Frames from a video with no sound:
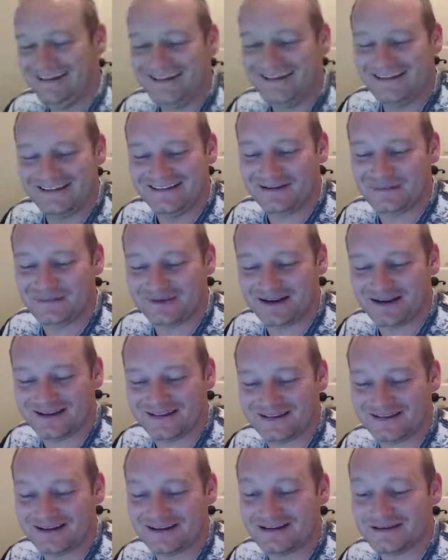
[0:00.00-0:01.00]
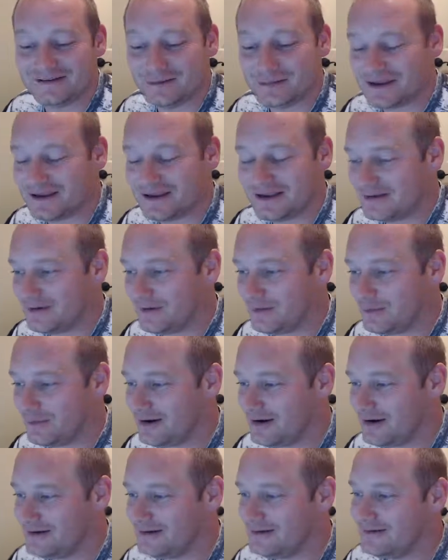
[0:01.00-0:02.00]
That's what I say. Get somebody that don't
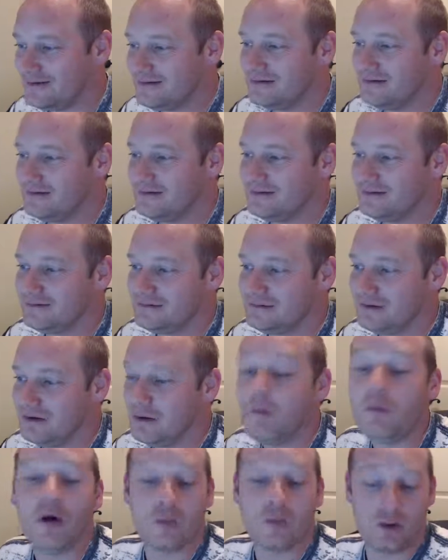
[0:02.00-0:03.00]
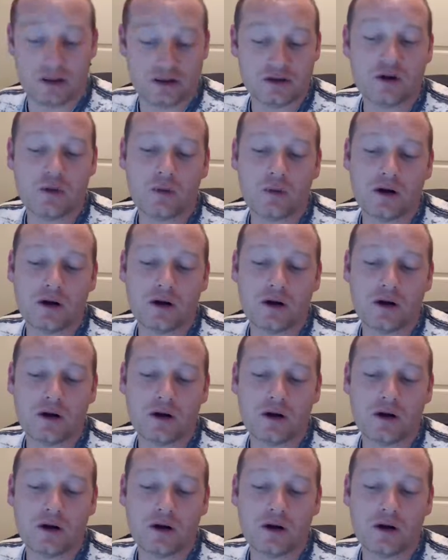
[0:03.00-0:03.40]
whine. But you know what?